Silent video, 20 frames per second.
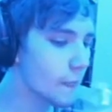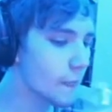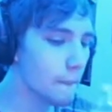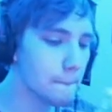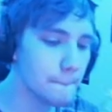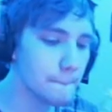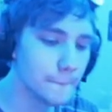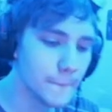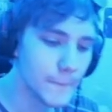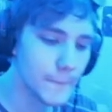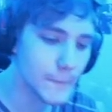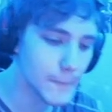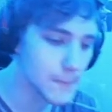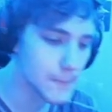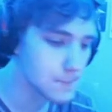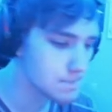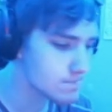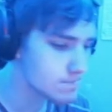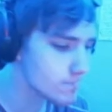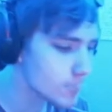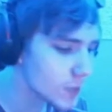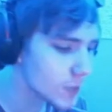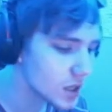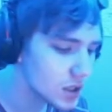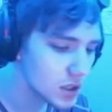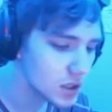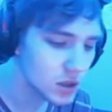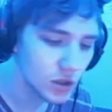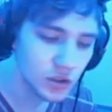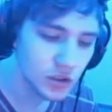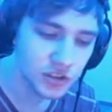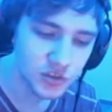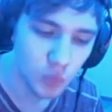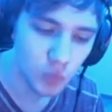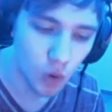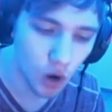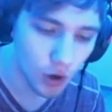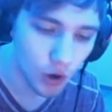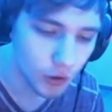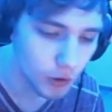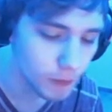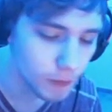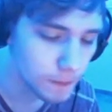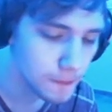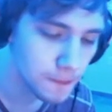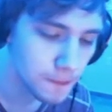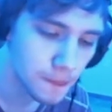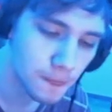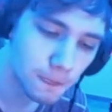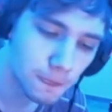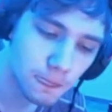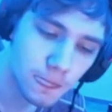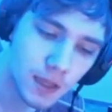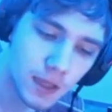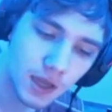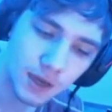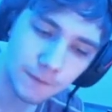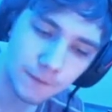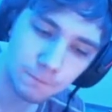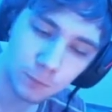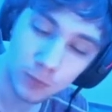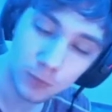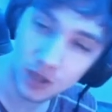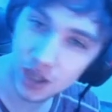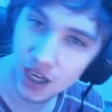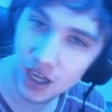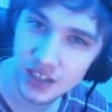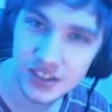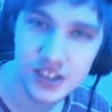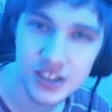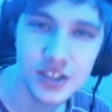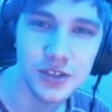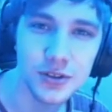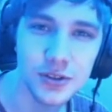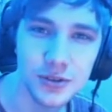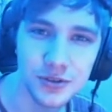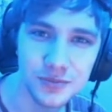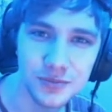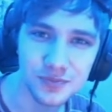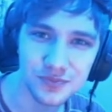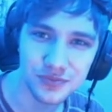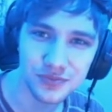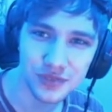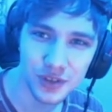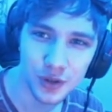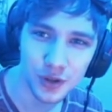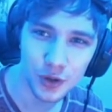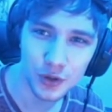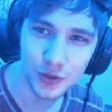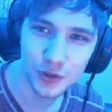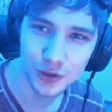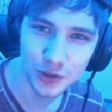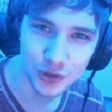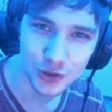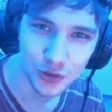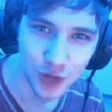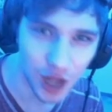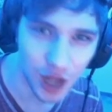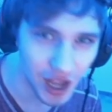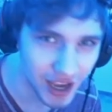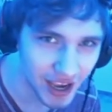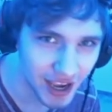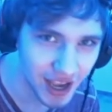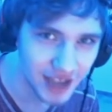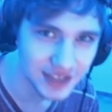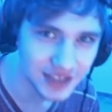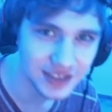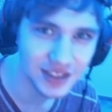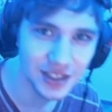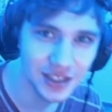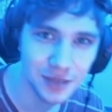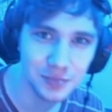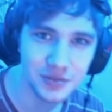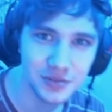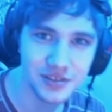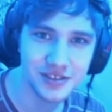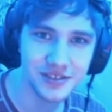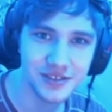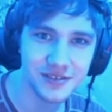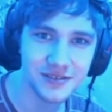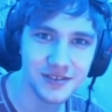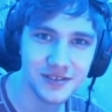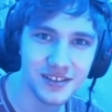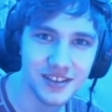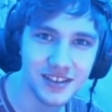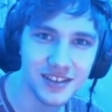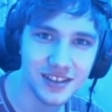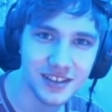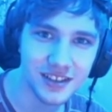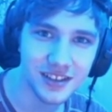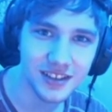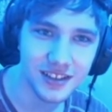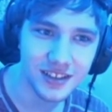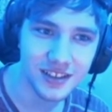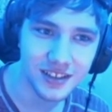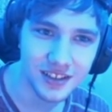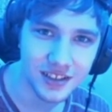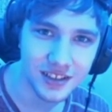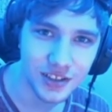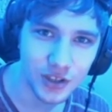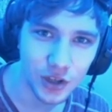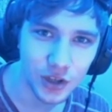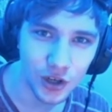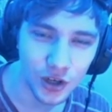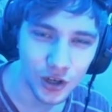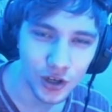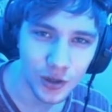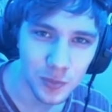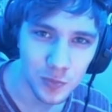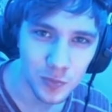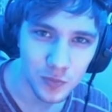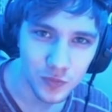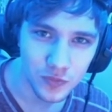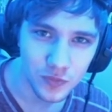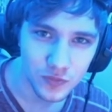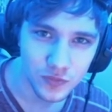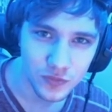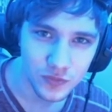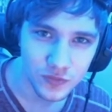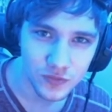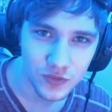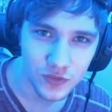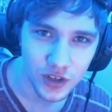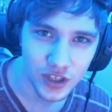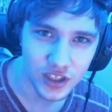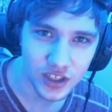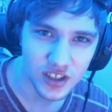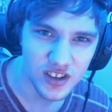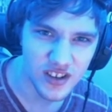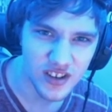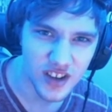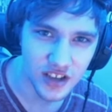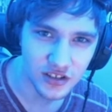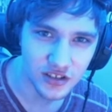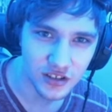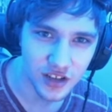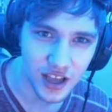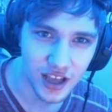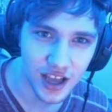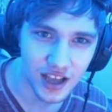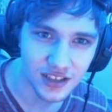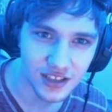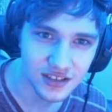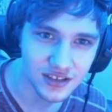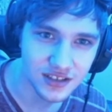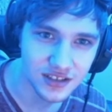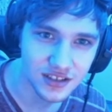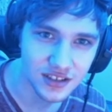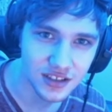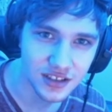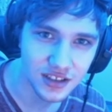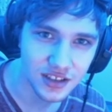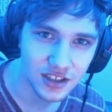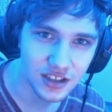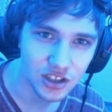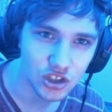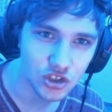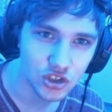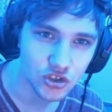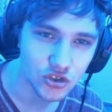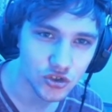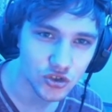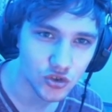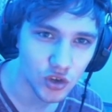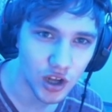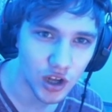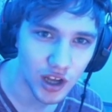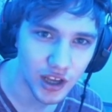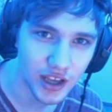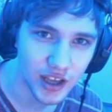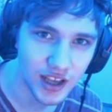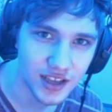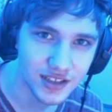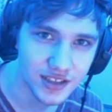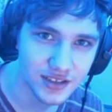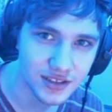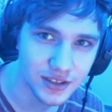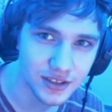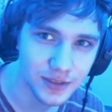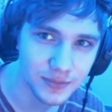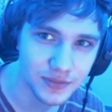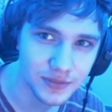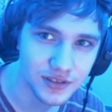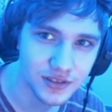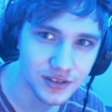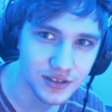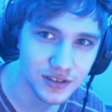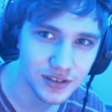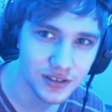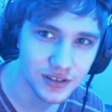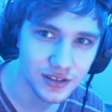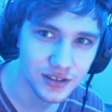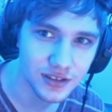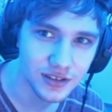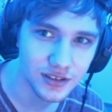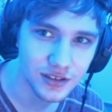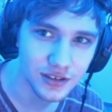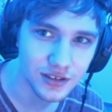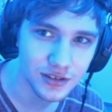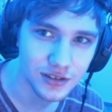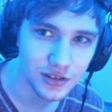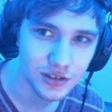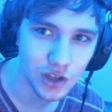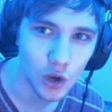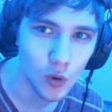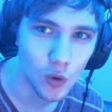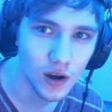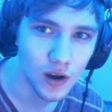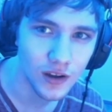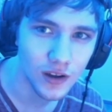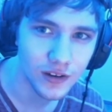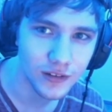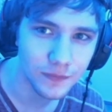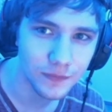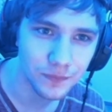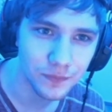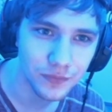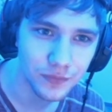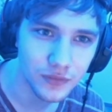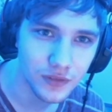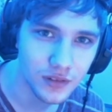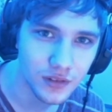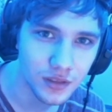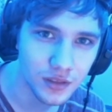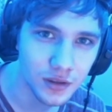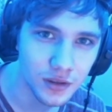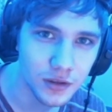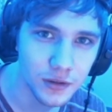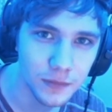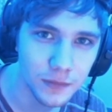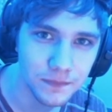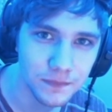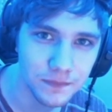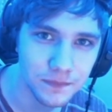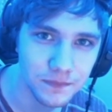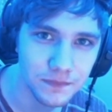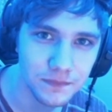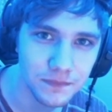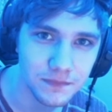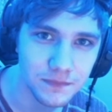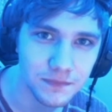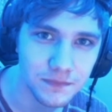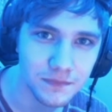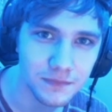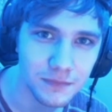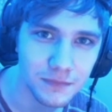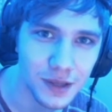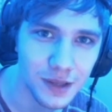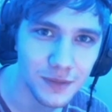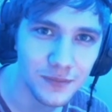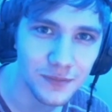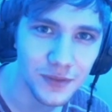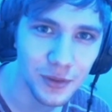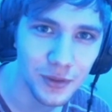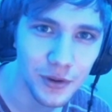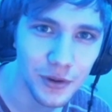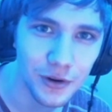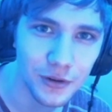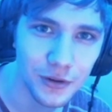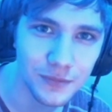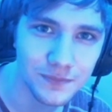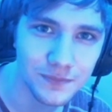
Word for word: Mm. Look, this water. I see you. With your dry ass lips. Your fucking desert ass, dry ass lips. Go on. Lick them. They can feel better.